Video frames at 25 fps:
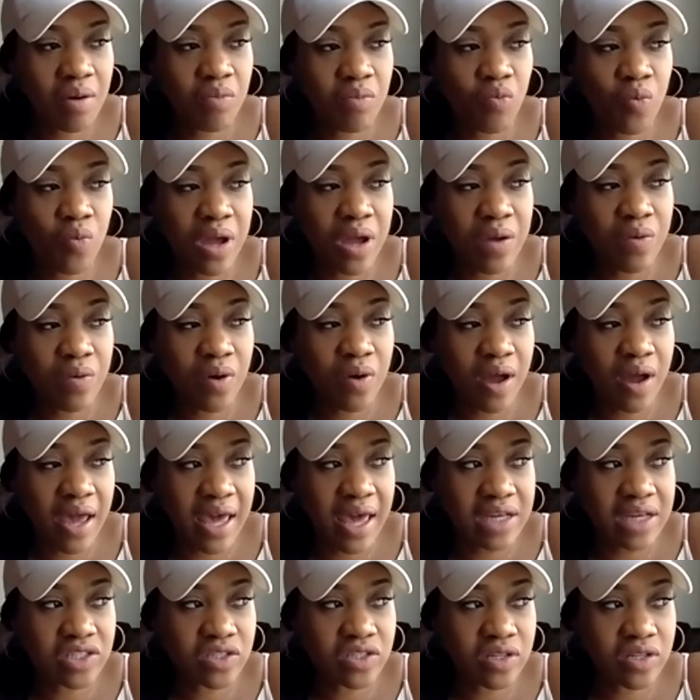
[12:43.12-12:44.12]
We were
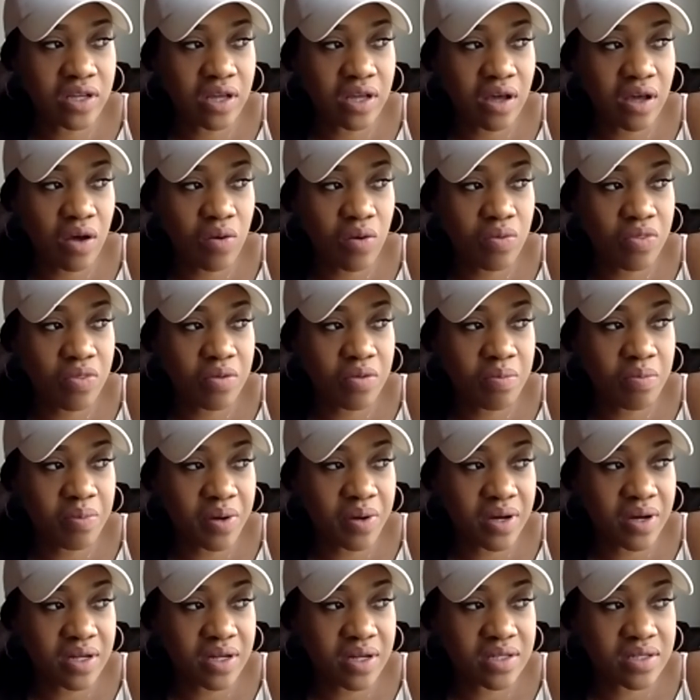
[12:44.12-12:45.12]
actually on the
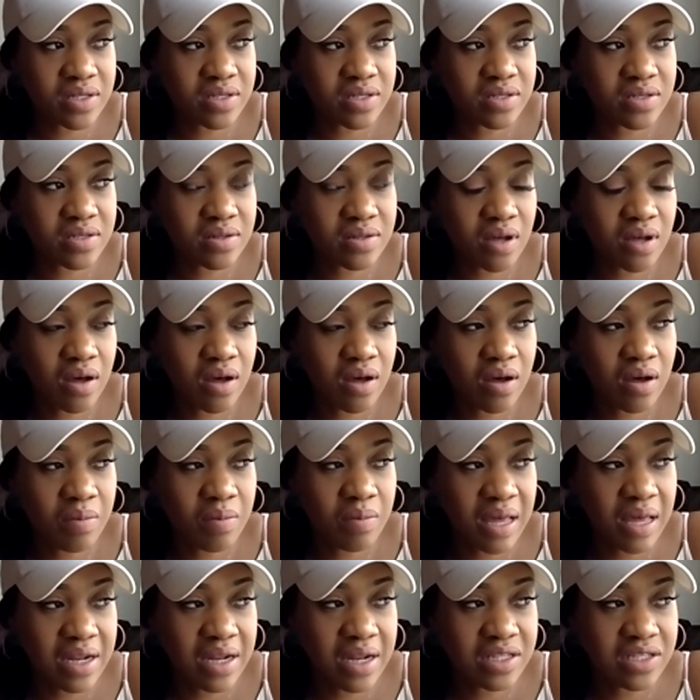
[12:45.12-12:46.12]
bus
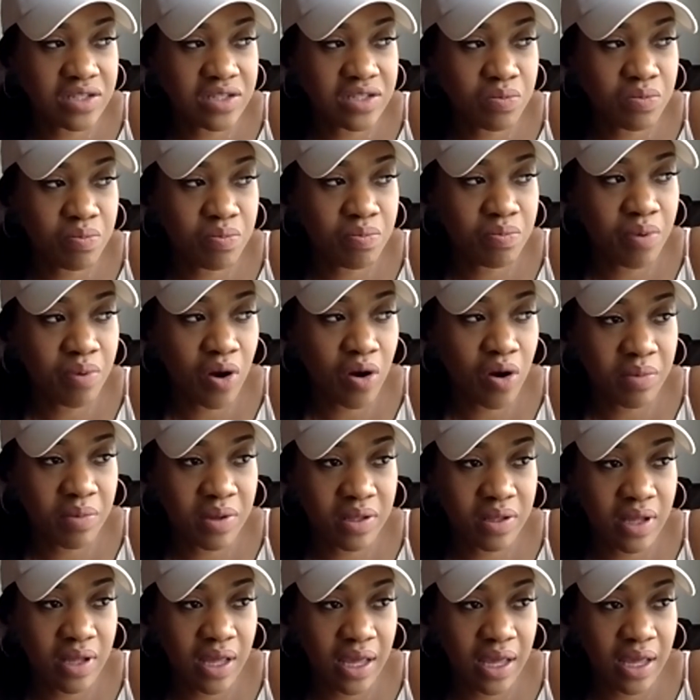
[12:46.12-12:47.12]
headed to
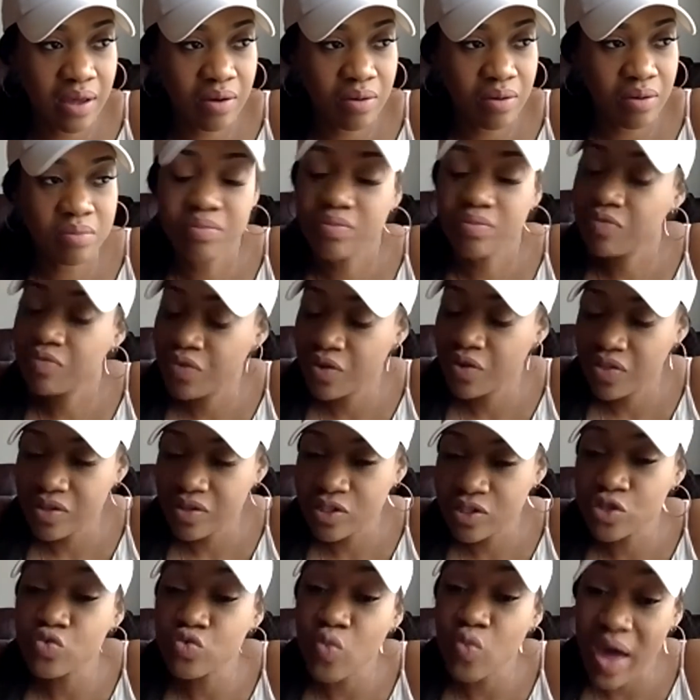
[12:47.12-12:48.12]
Birmingham for the
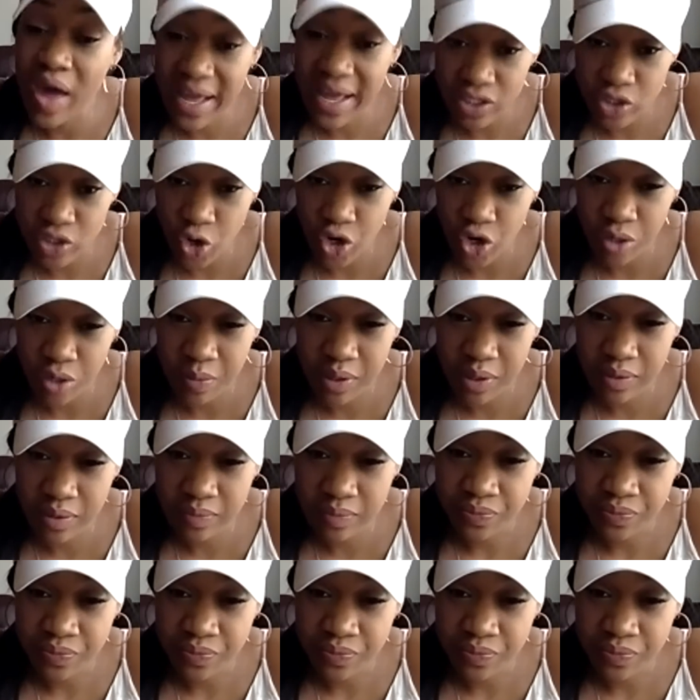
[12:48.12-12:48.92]
SWAC tournament.